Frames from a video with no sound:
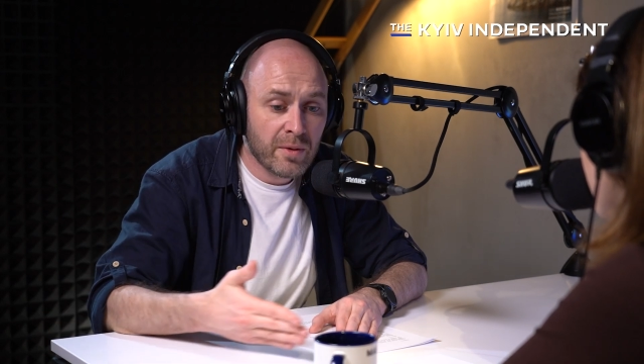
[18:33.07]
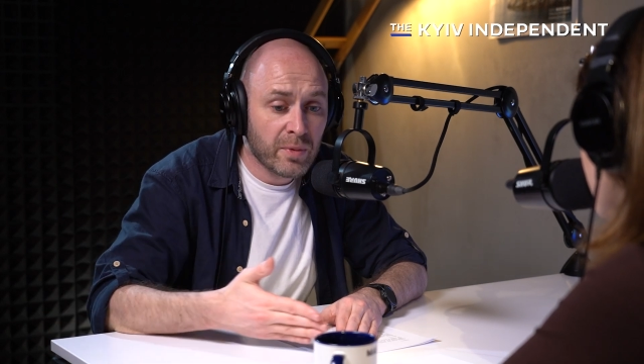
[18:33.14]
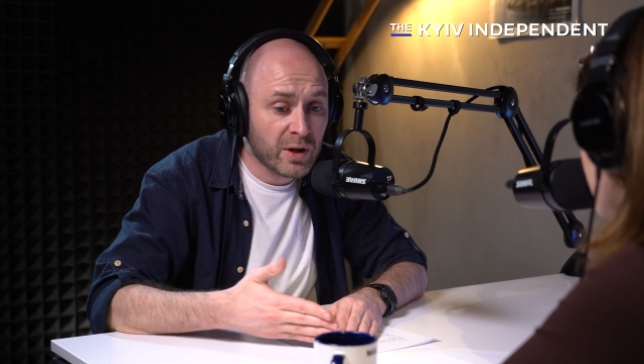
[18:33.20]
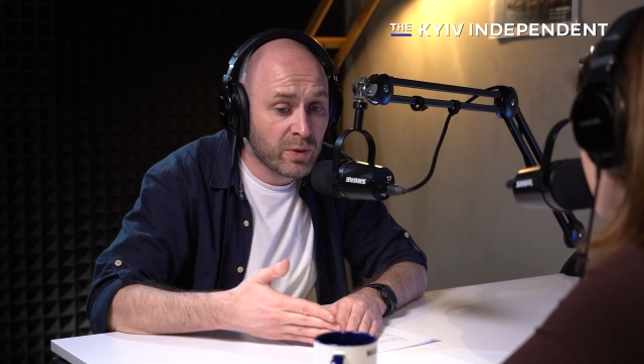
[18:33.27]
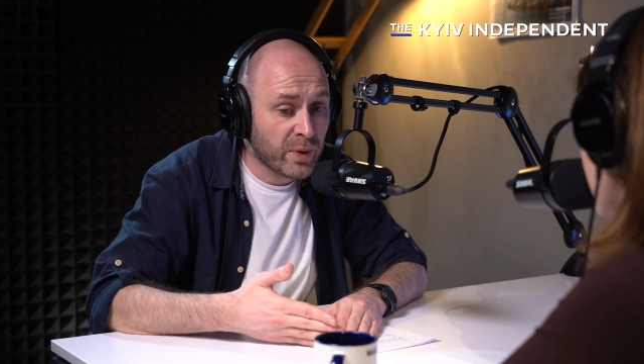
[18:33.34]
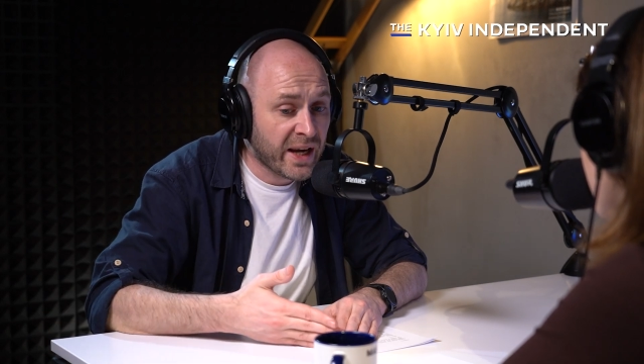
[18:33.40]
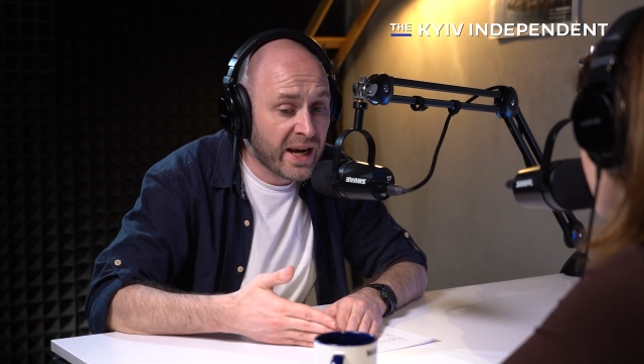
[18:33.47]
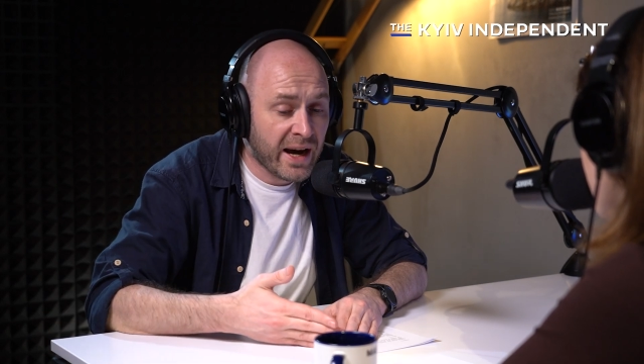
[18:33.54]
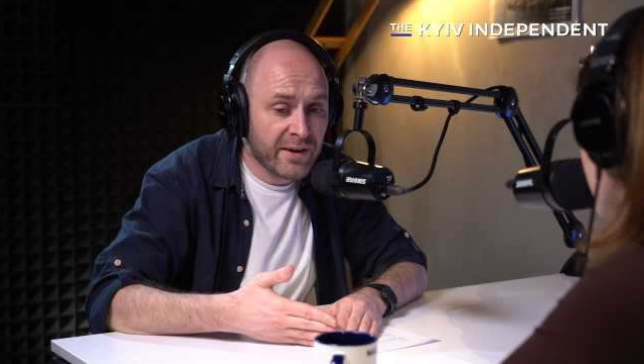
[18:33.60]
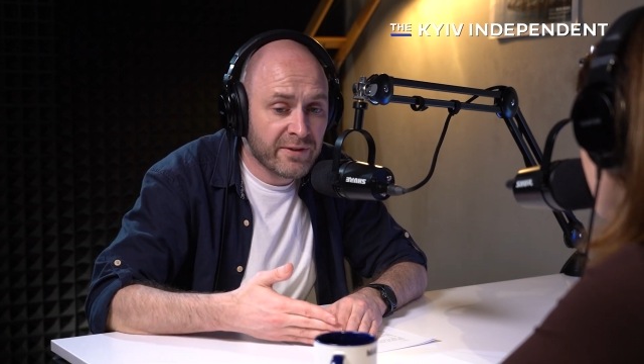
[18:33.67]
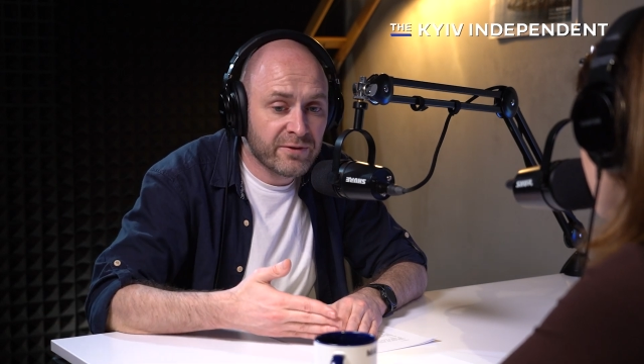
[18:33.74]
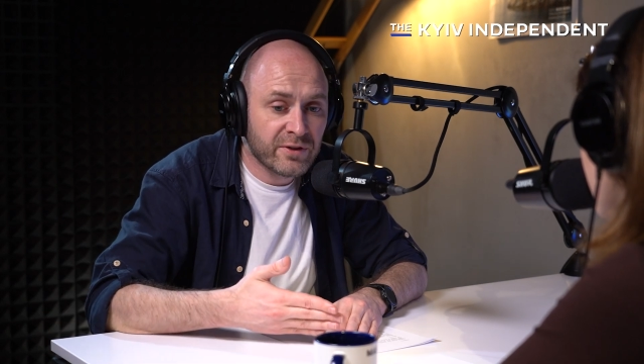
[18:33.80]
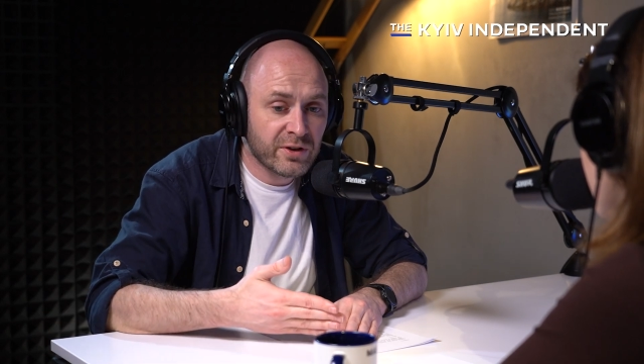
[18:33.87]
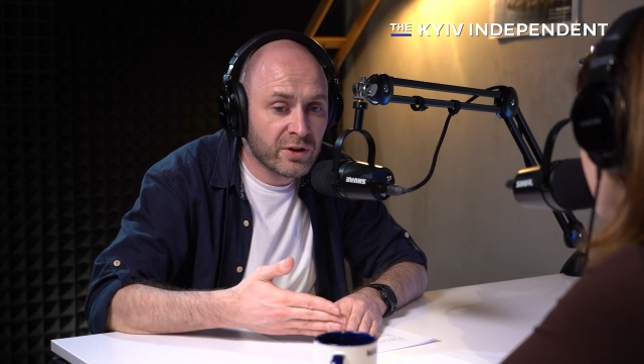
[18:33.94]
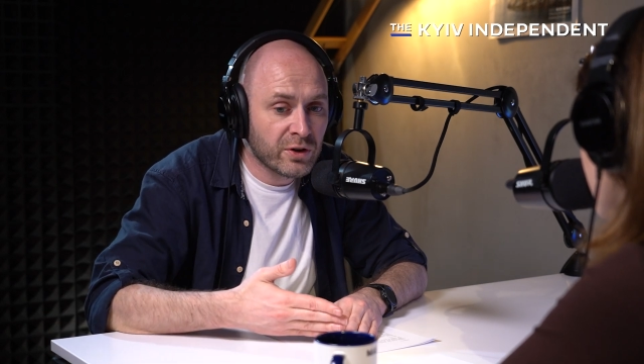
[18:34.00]
but we
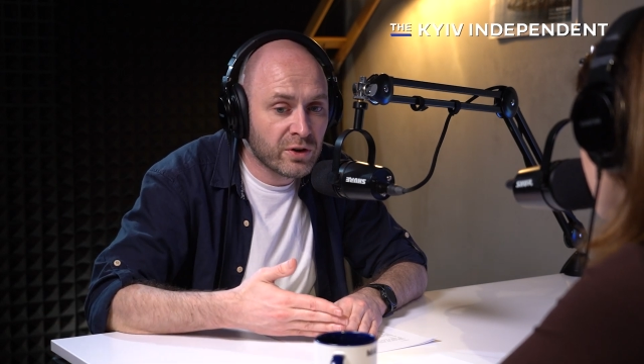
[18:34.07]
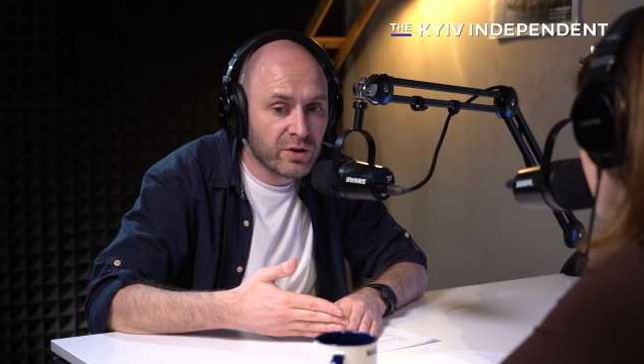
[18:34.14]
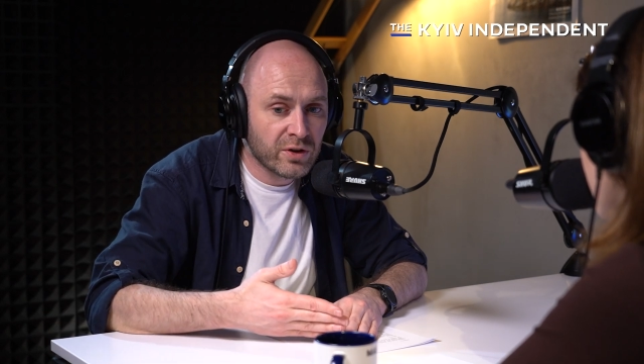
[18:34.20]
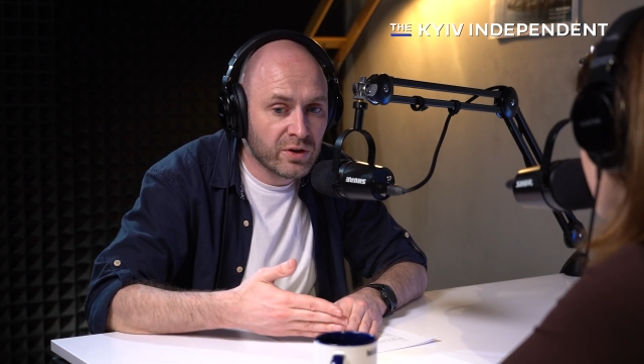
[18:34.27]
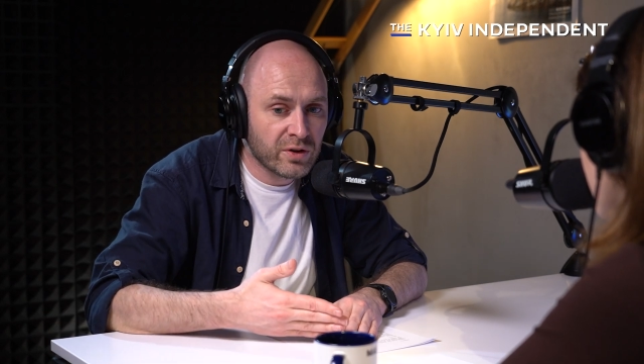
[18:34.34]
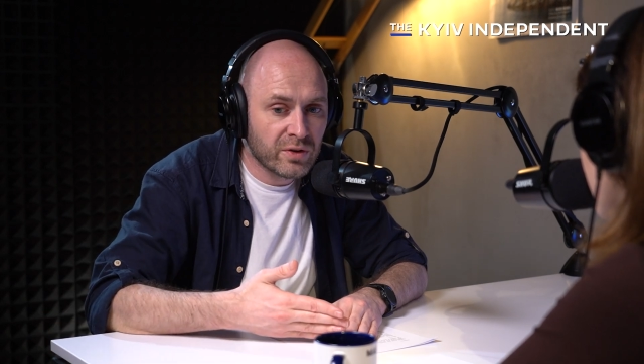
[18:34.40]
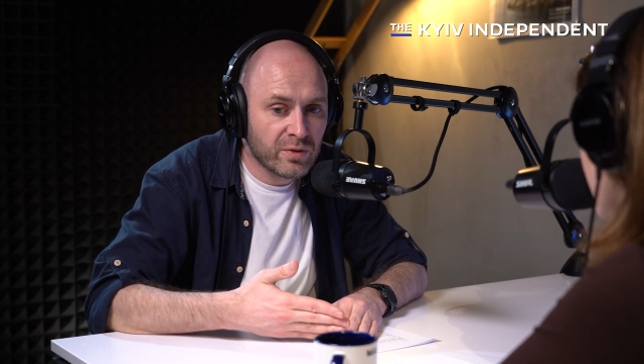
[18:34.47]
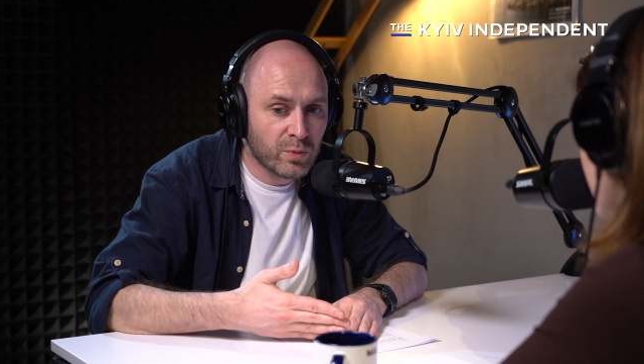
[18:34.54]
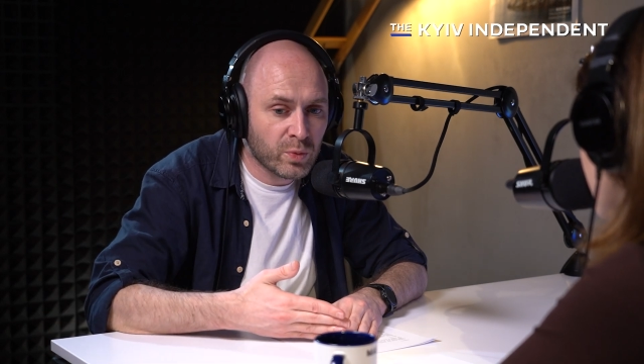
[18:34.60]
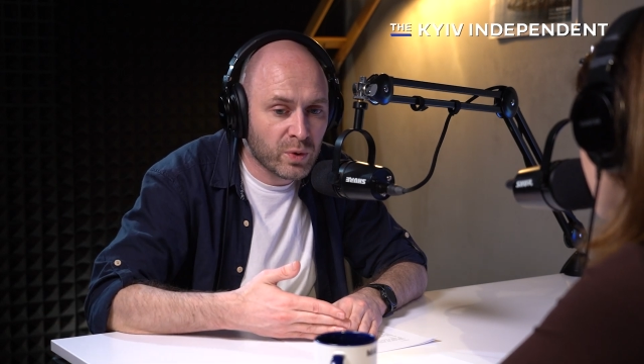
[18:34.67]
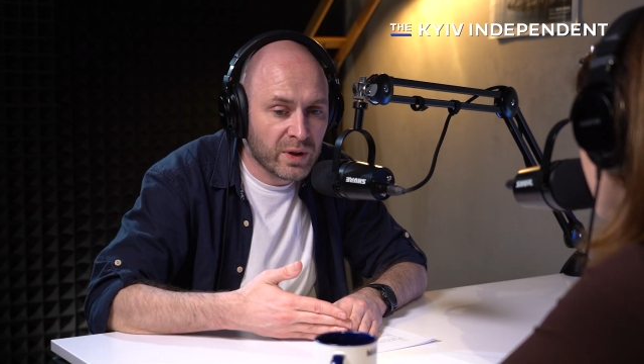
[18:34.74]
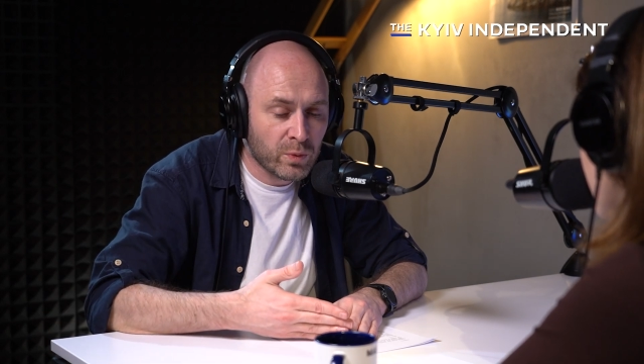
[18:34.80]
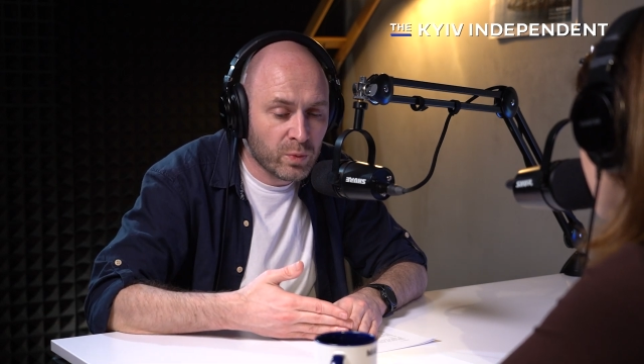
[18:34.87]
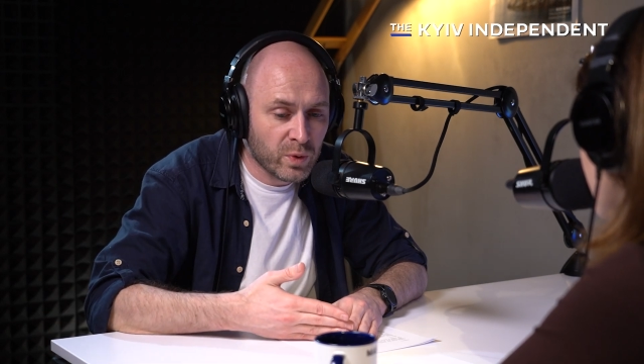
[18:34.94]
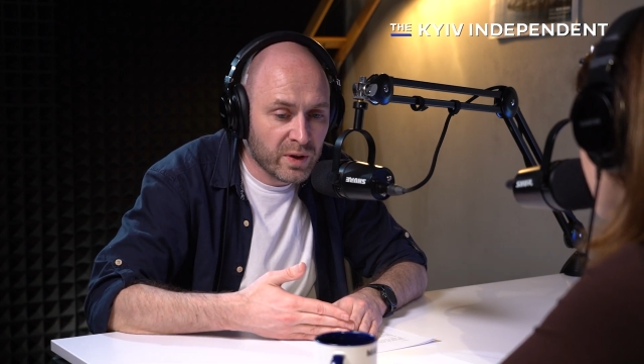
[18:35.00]

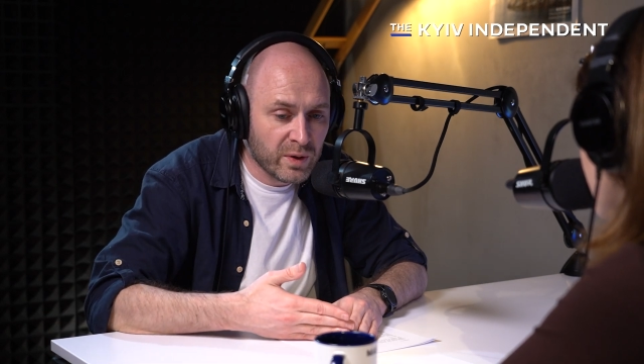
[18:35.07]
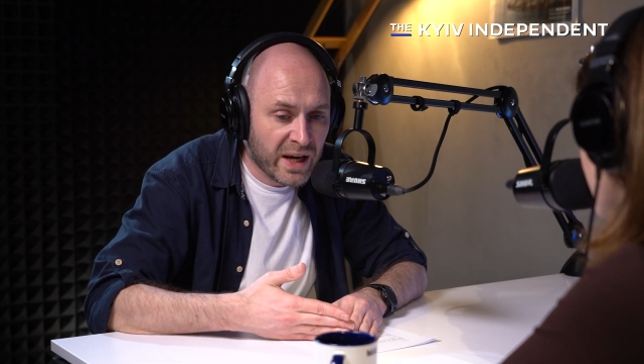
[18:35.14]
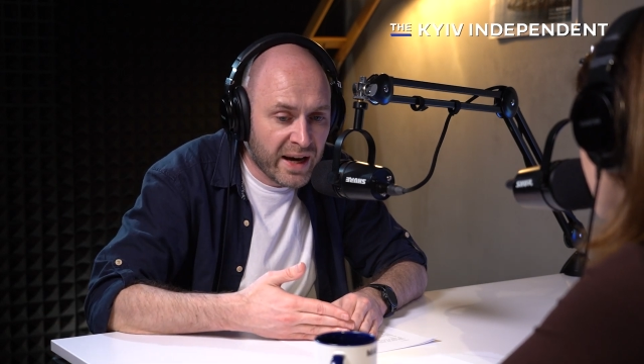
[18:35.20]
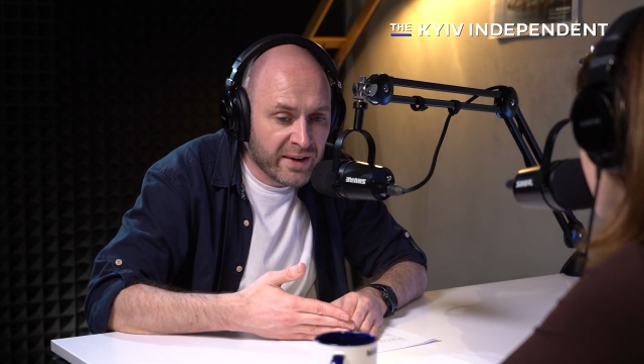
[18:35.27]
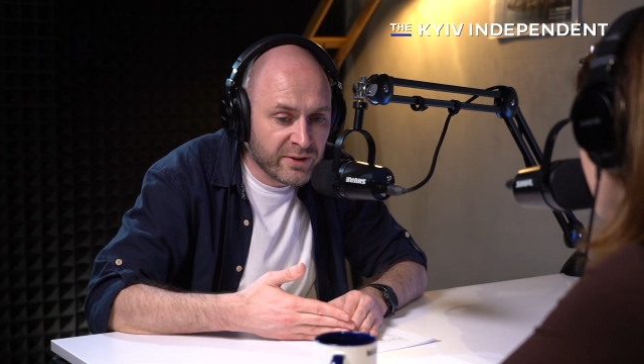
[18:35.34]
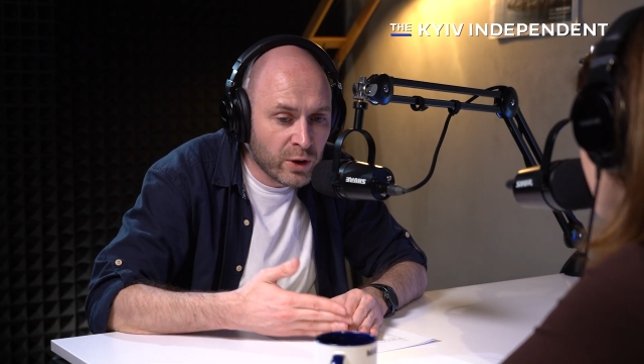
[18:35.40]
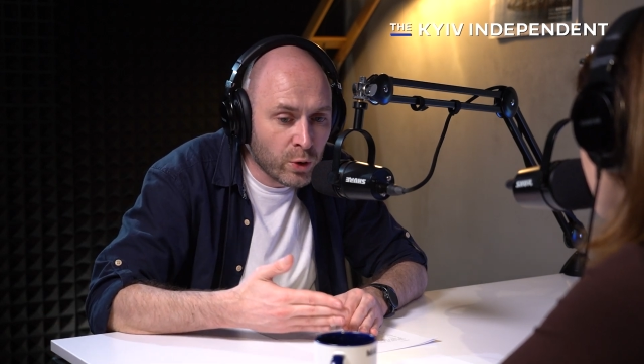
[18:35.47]
have